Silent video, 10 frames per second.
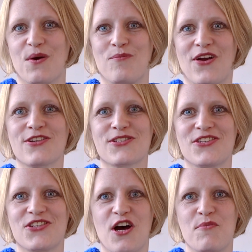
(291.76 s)

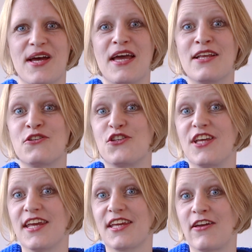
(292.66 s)
comparison shop and to
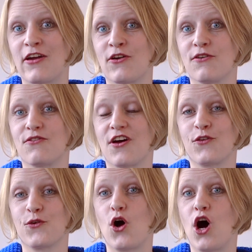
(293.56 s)
take care of
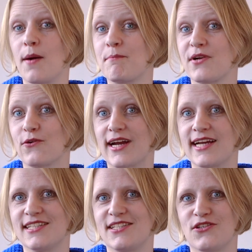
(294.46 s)
other
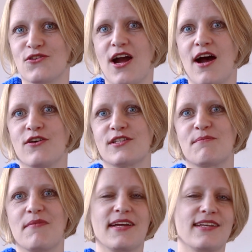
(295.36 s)
upgrades your
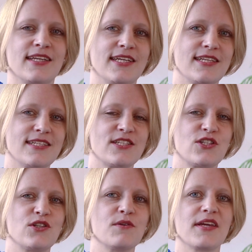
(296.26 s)
house might need
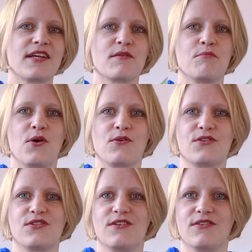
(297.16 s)
to make the
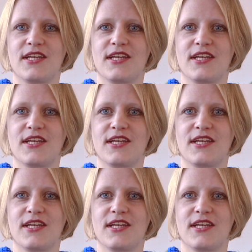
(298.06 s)
most of